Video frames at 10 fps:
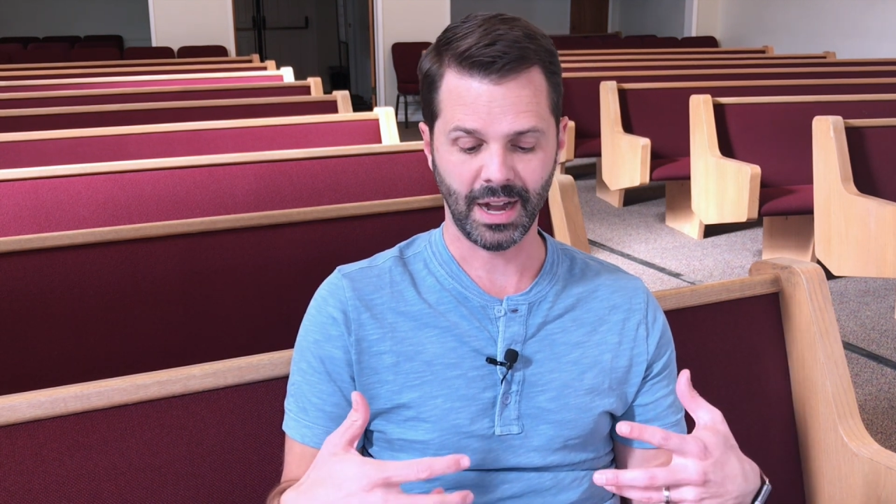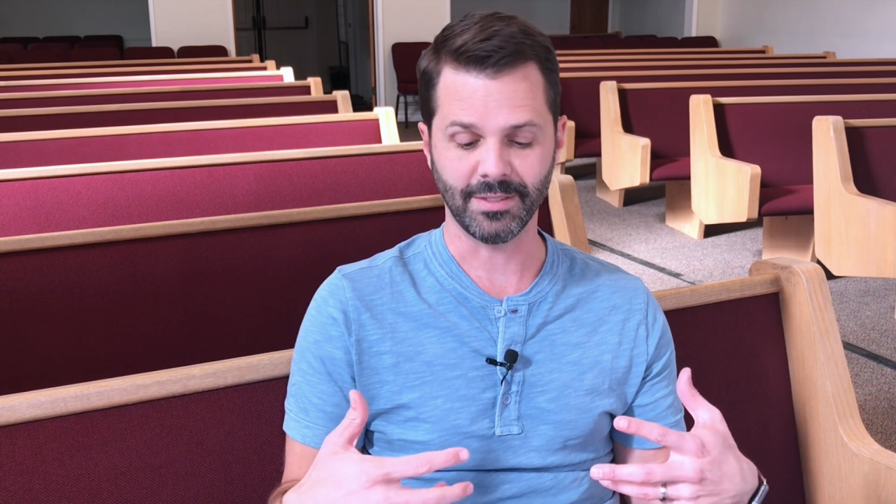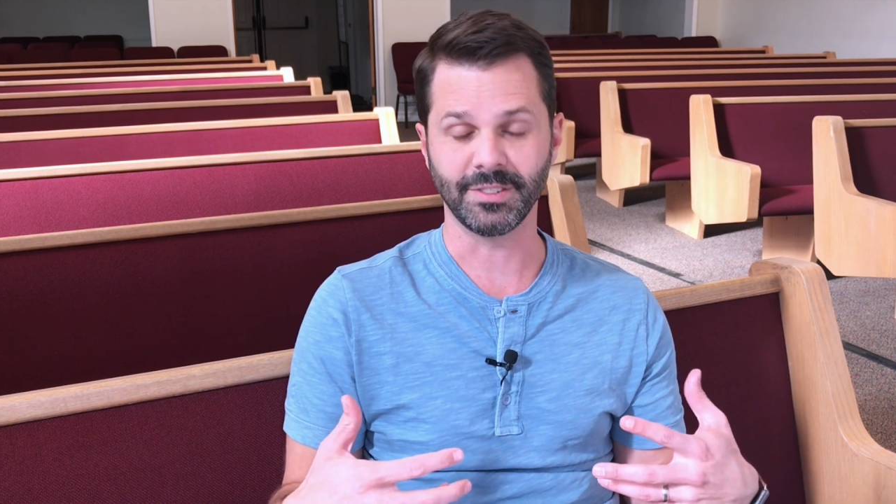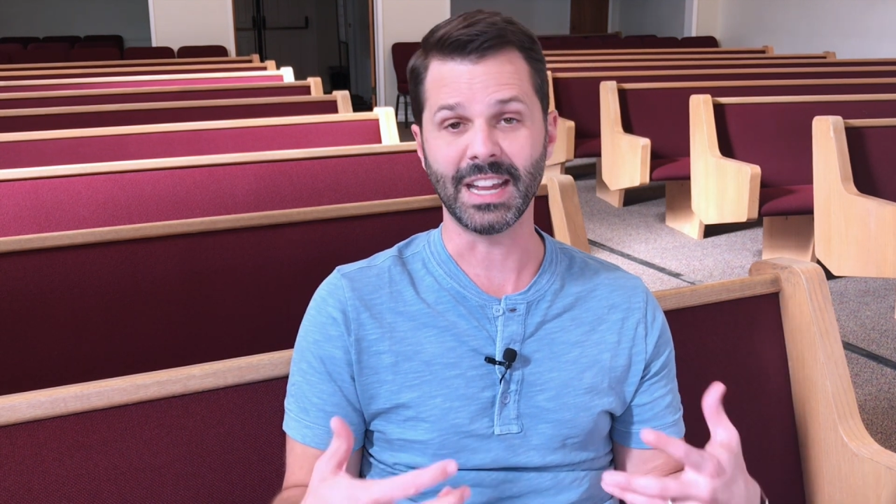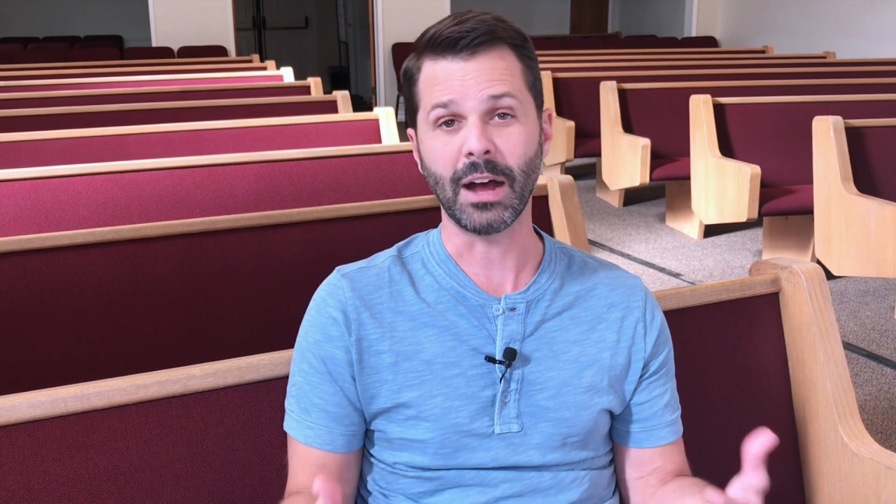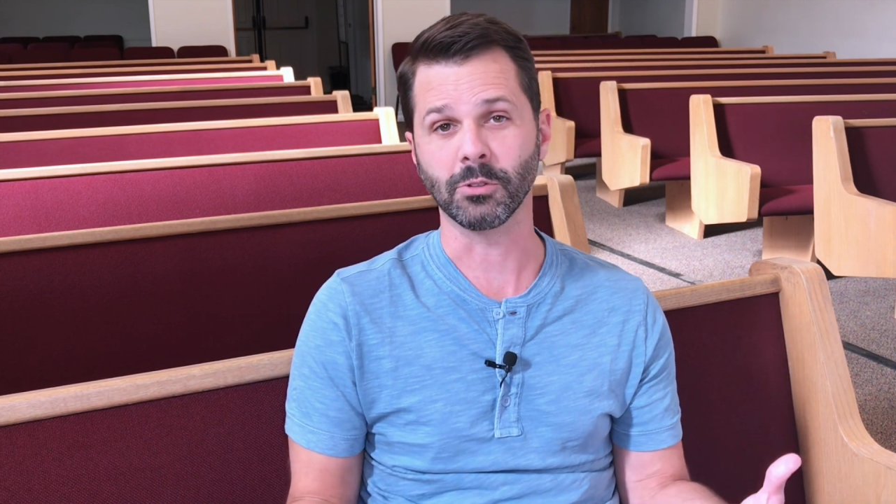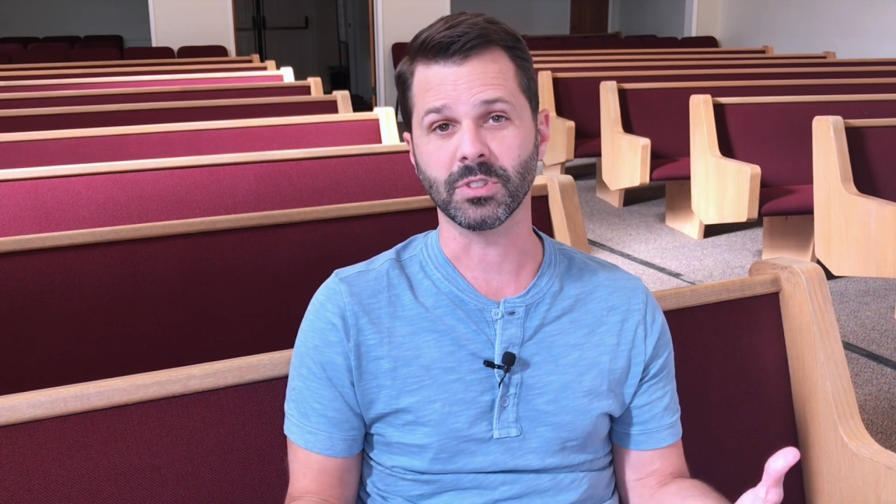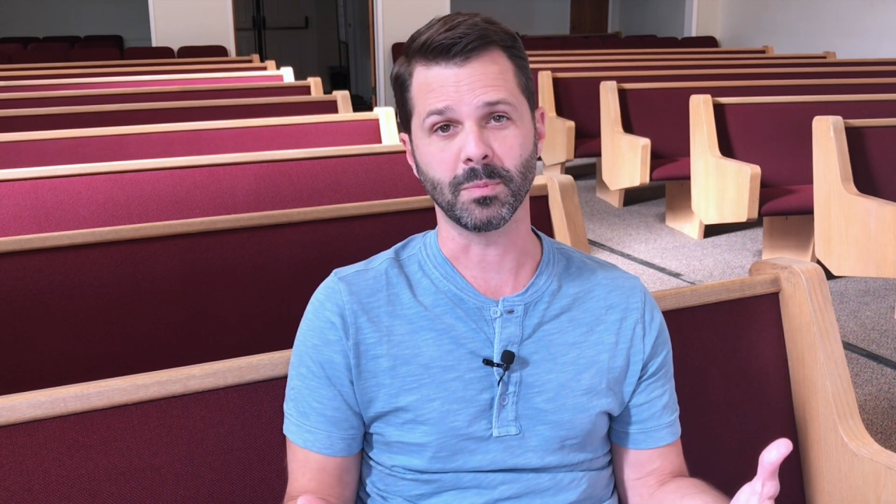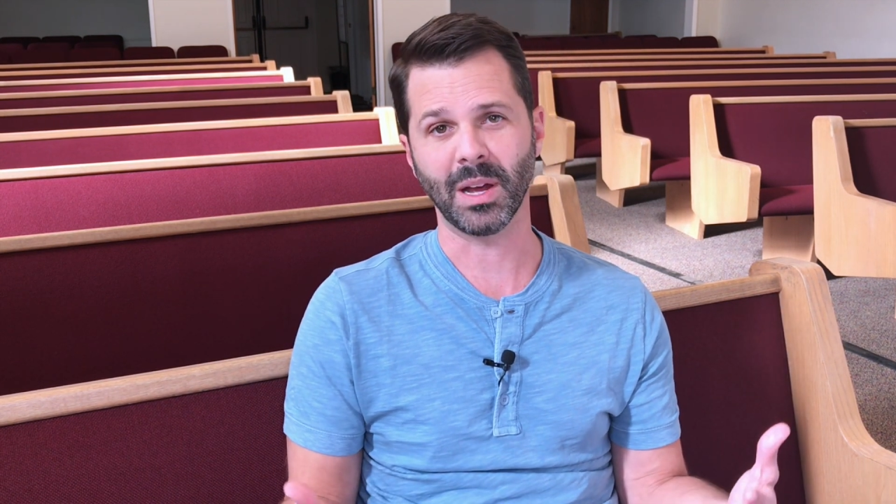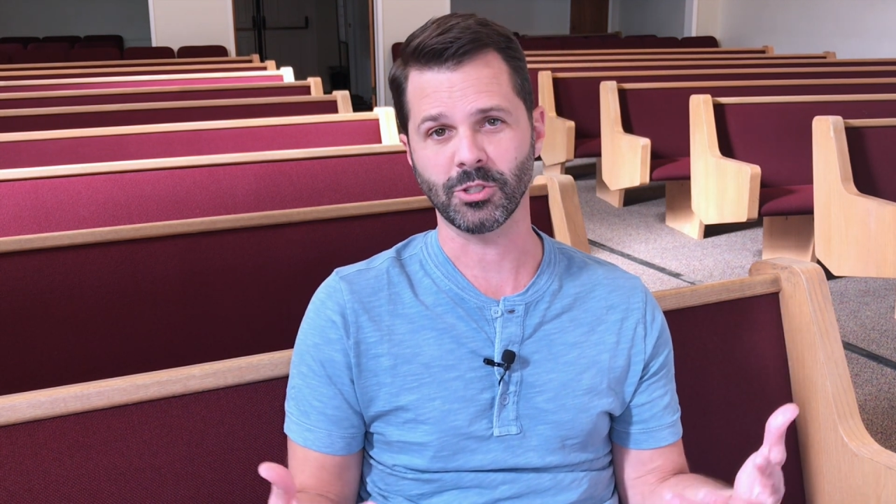have doubts
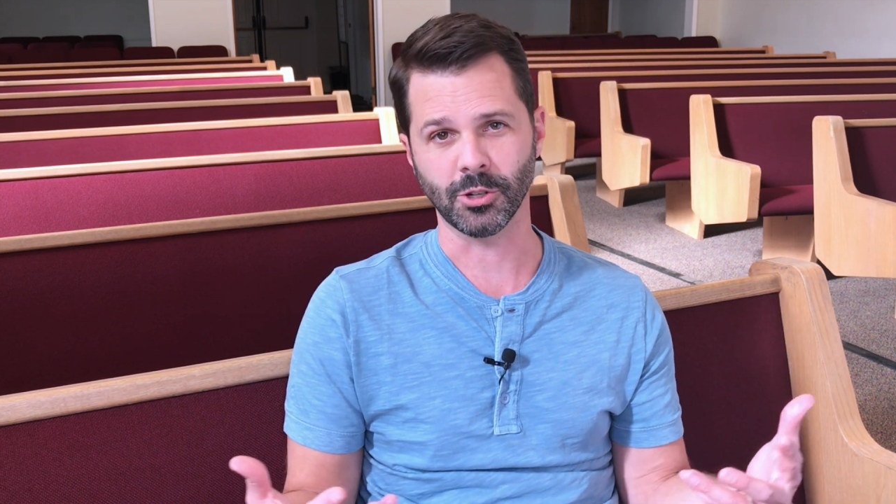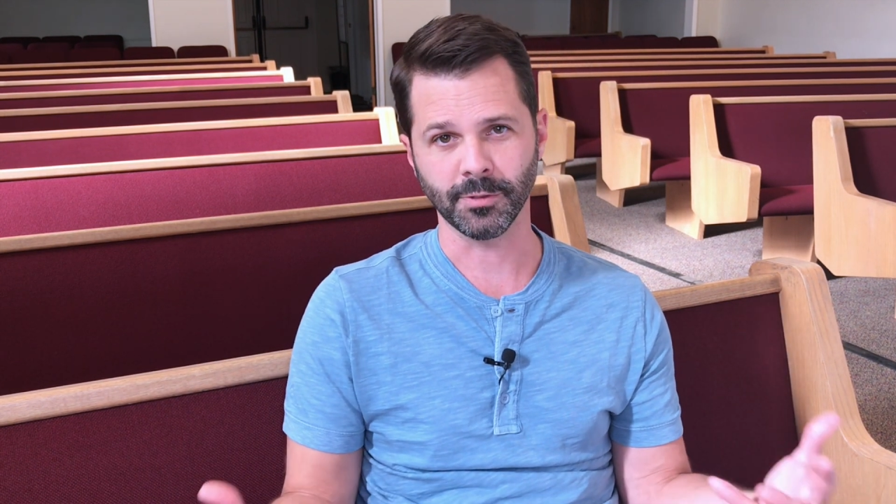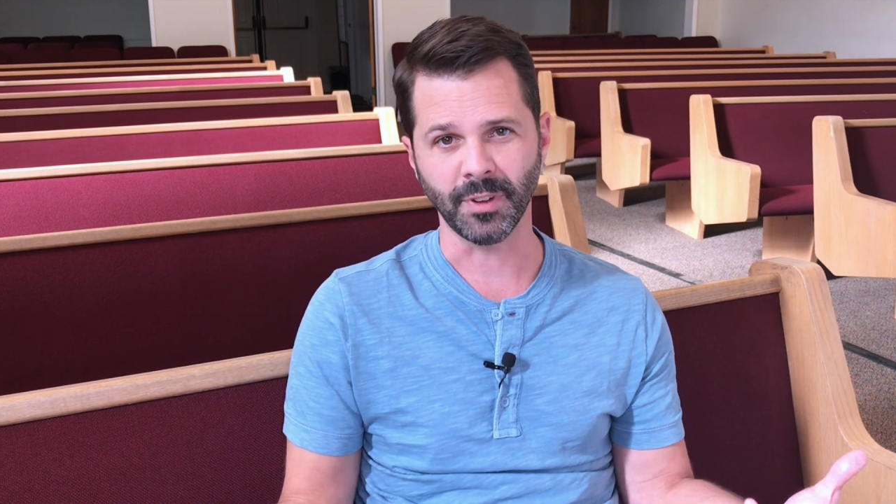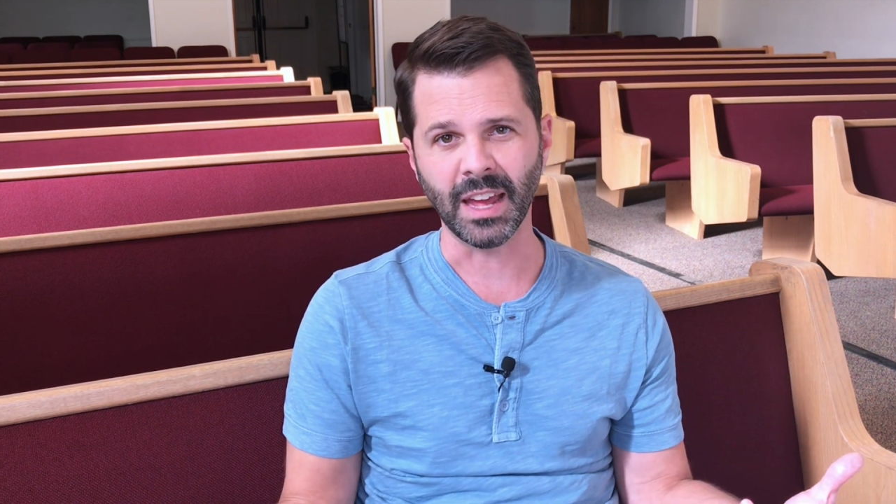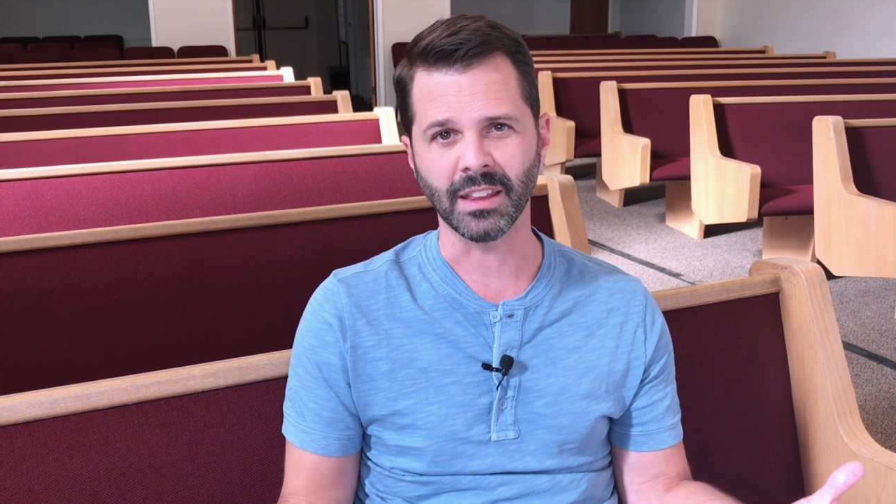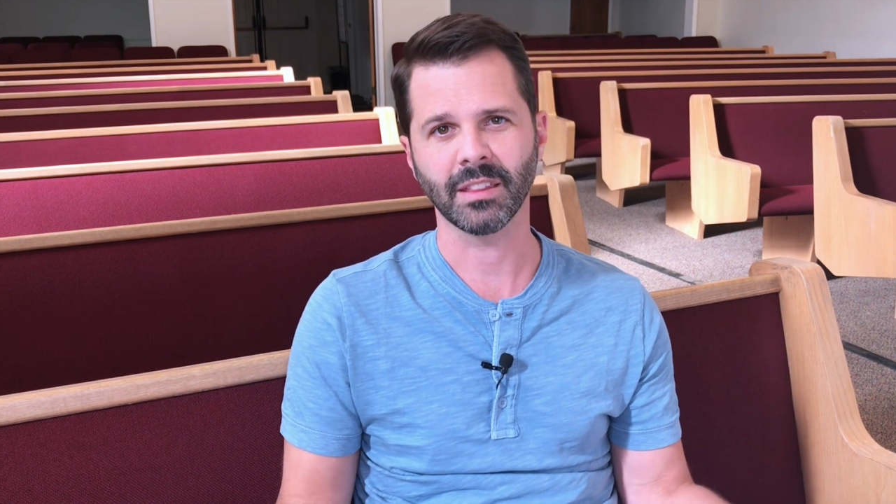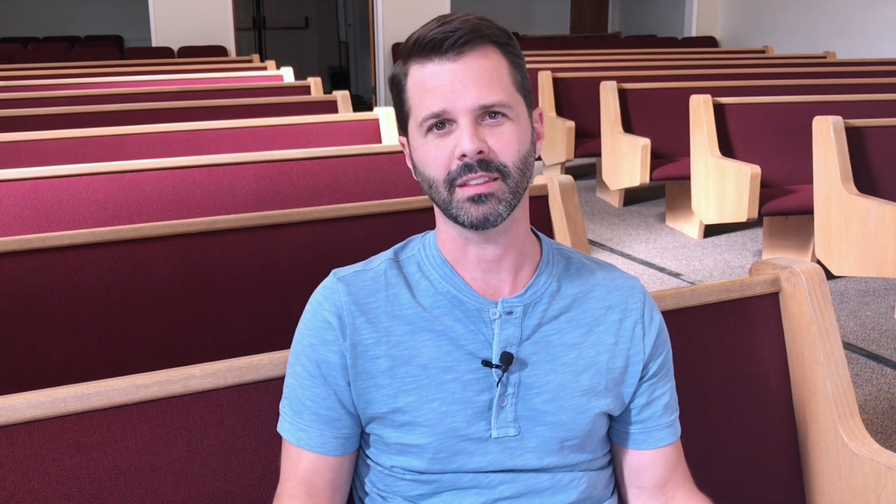about your faith,